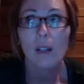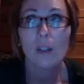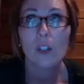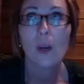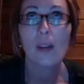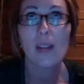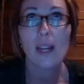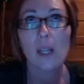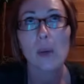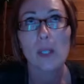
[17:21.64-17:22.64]
do you have
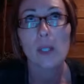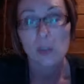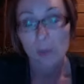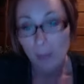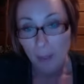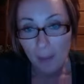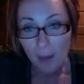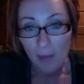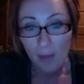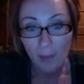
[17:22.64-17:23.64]
any questions for me
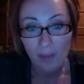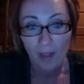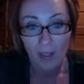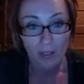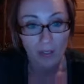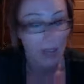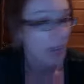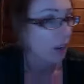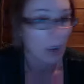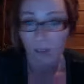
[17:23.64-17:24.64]
about three vitals at
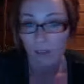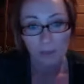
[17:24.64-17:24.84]
all?